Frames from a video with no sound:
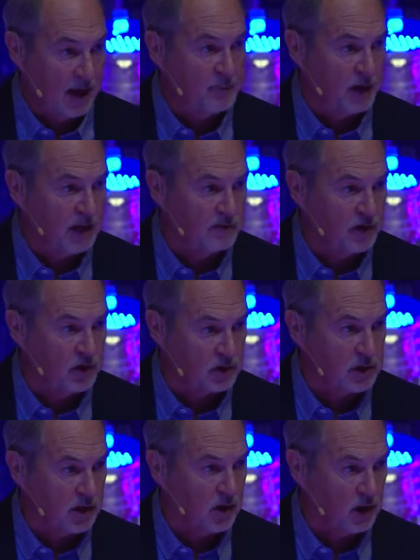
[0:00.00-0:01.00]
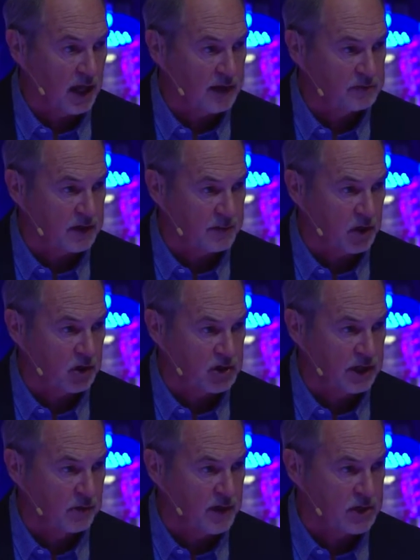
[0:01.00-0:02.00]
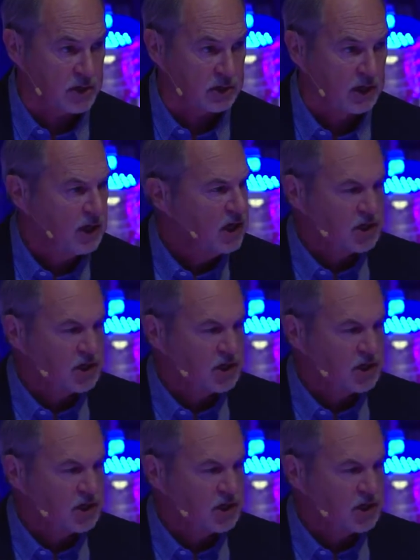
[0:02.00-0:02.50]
I believe, in our, in our lifetime, in our generation.